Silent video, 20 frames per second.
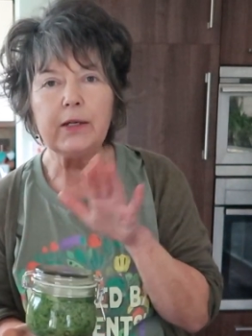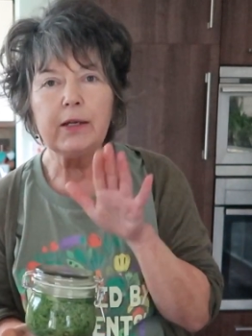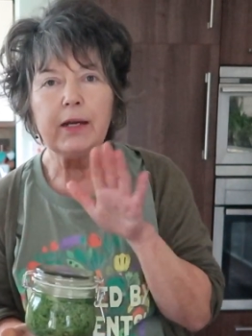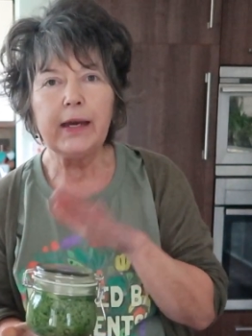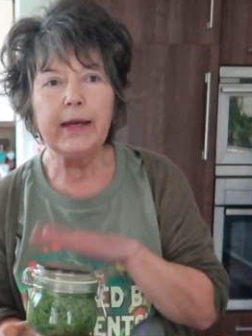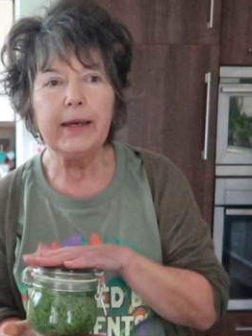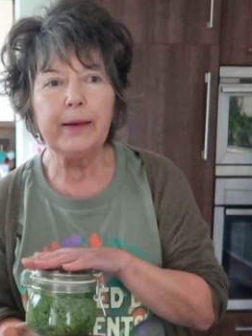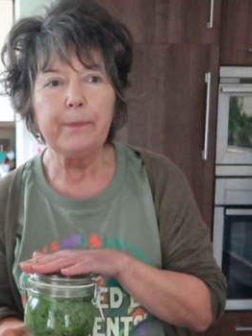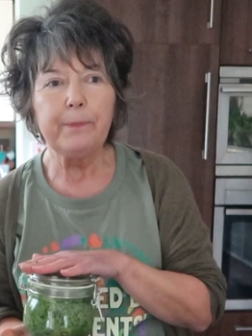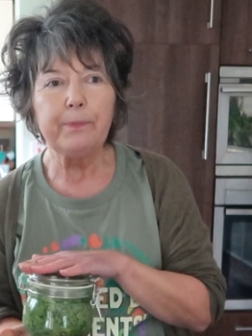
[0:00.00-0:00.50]

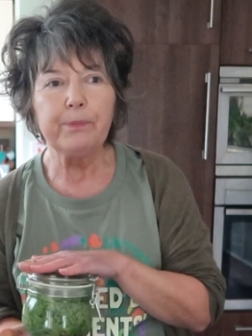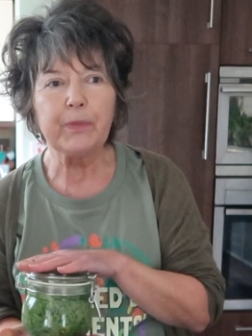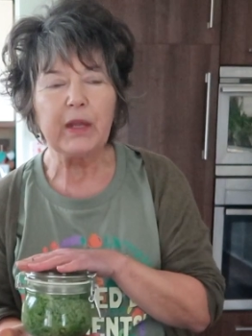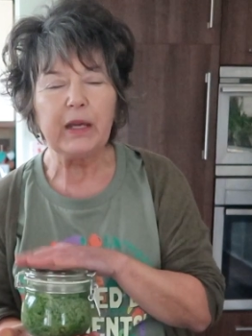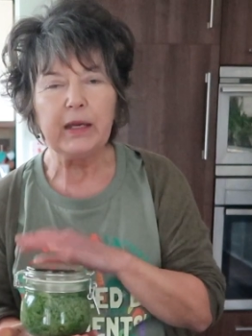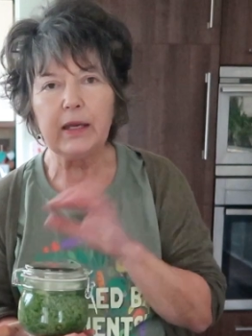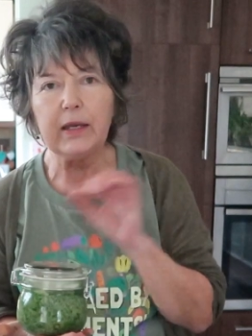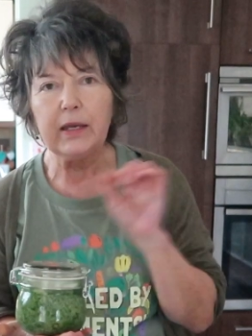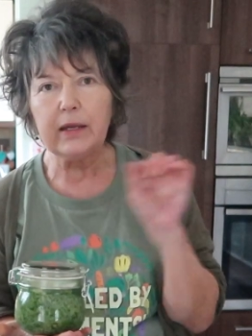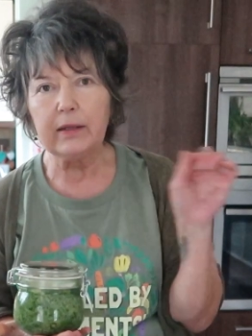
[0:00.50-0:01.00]
and
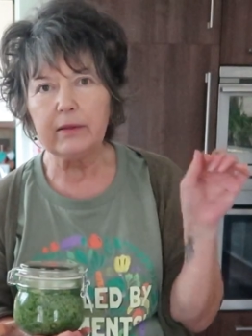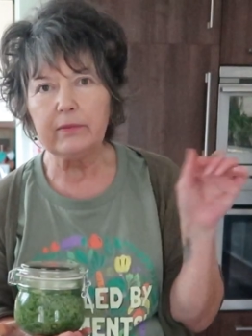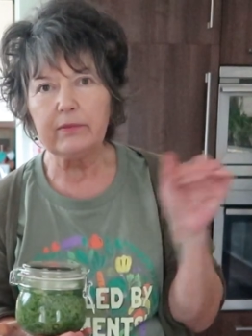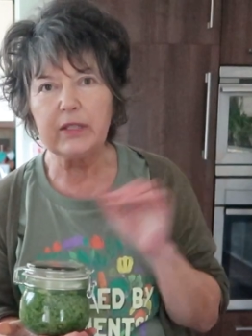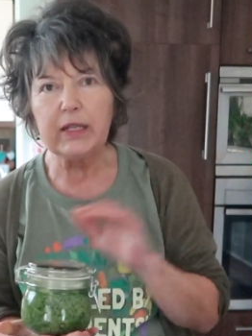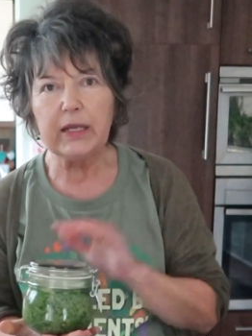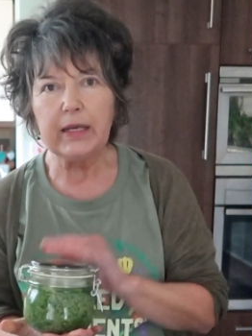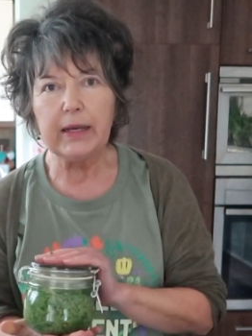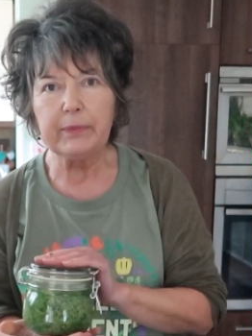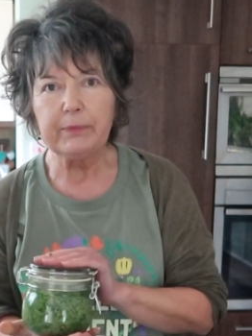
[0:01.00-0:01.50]

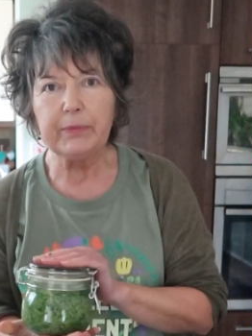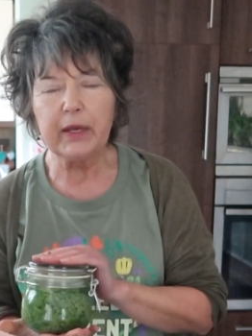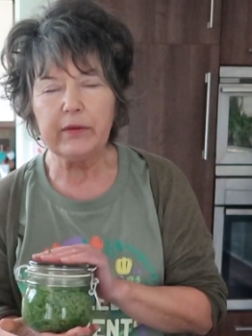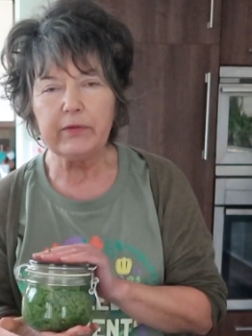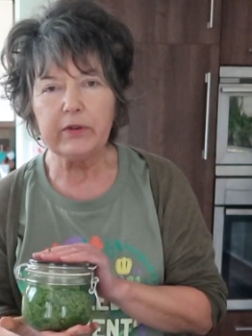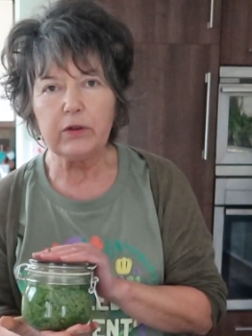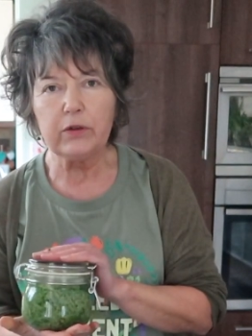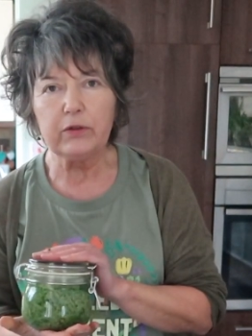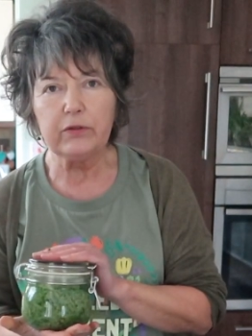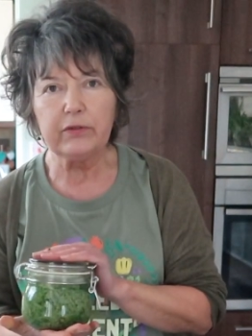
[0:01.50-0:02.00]
give
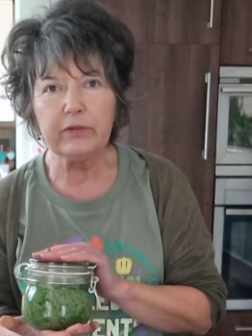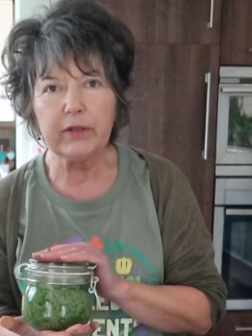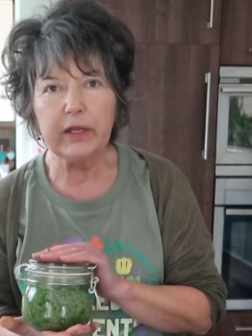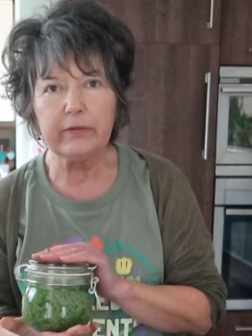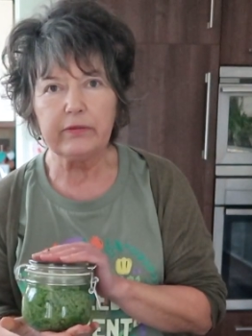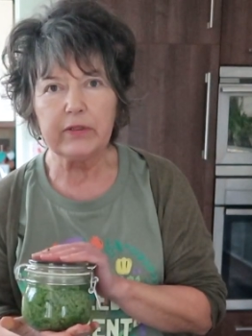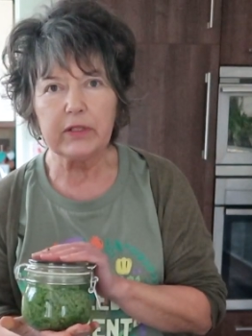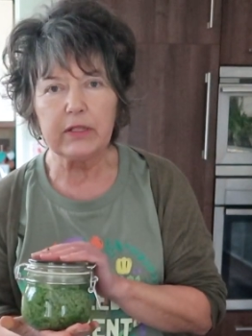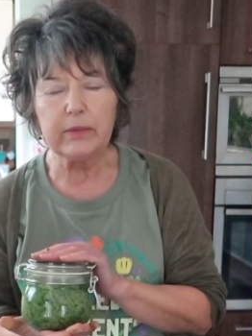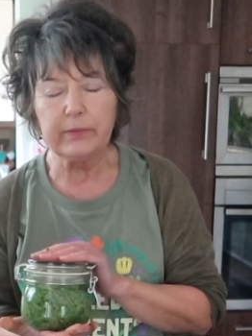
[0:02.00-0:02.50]

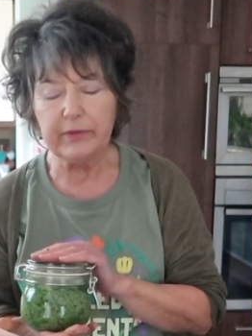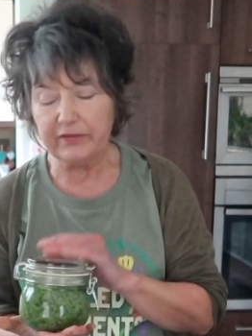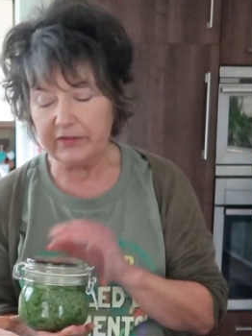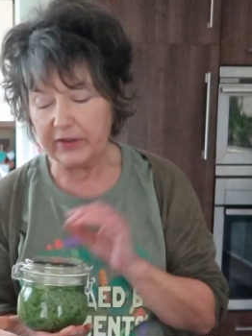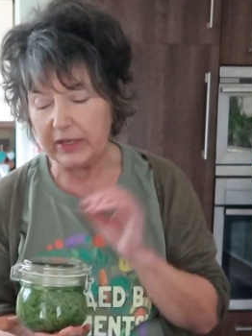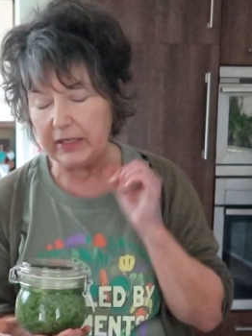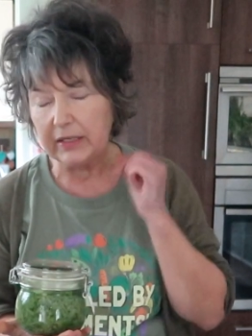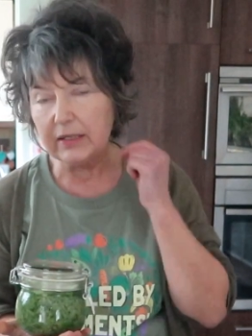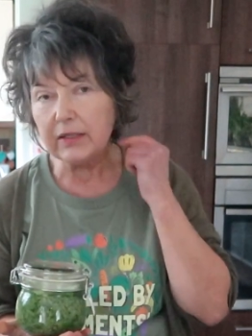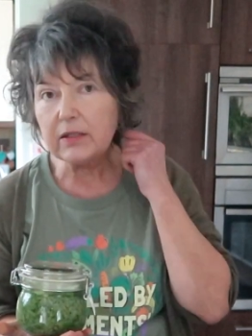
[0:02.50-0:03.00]
it to my
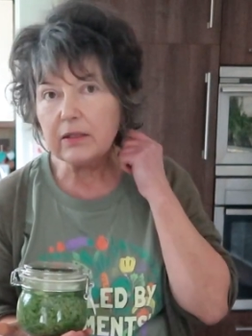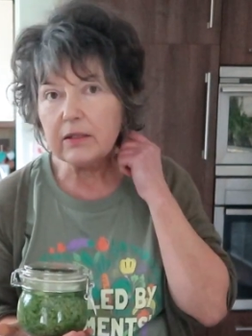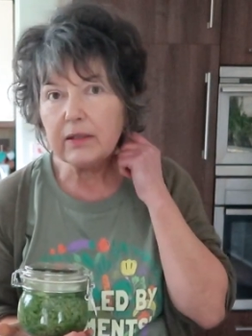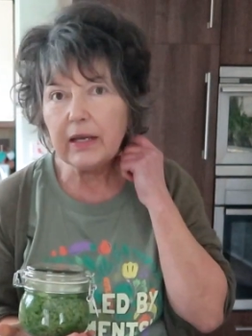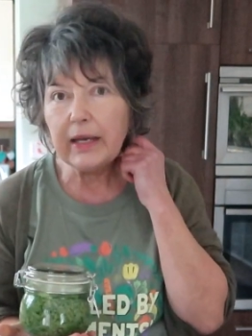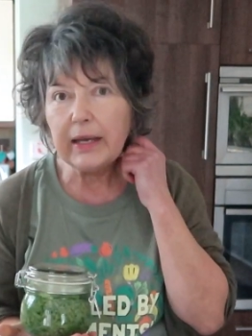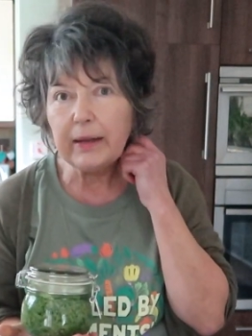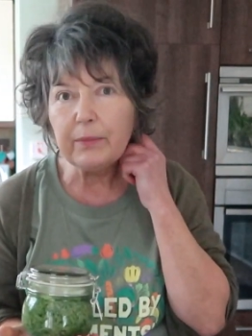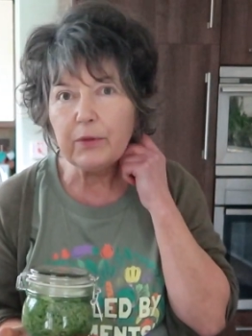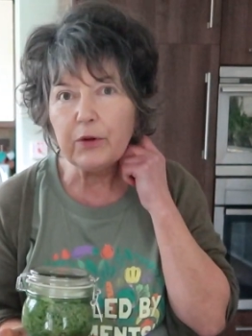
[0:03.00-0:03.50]
friends
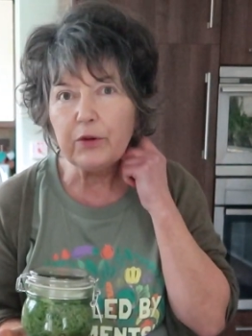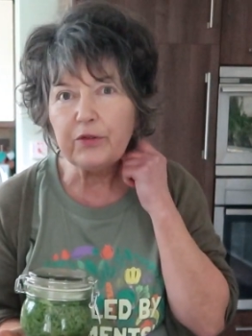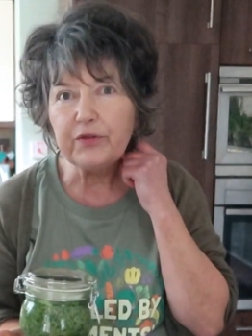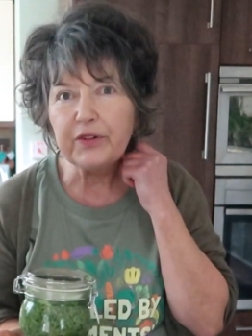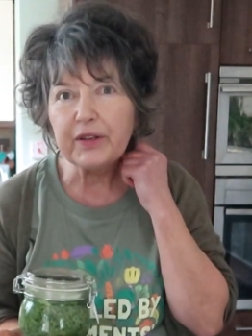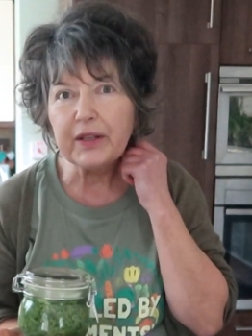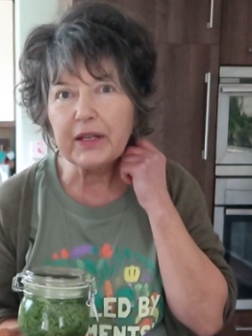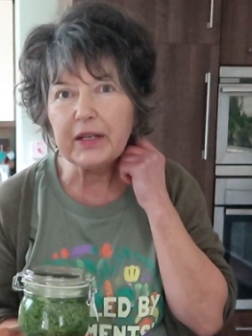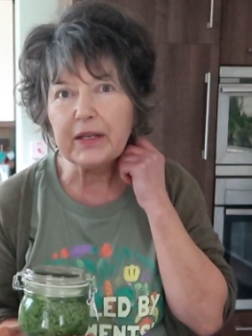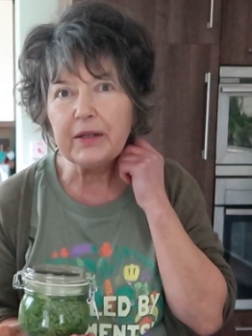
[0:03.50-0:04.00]

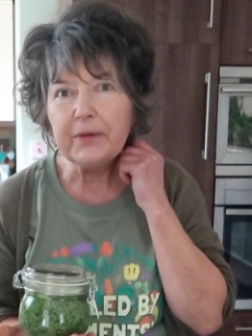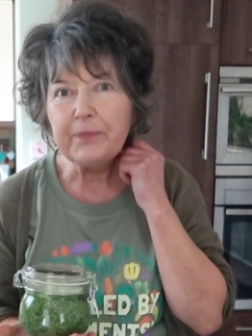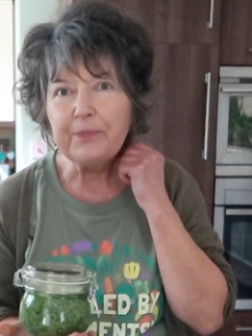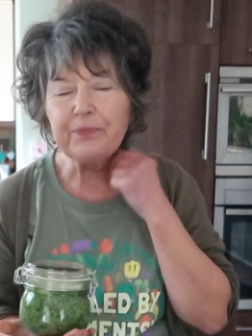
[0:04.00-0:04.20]
over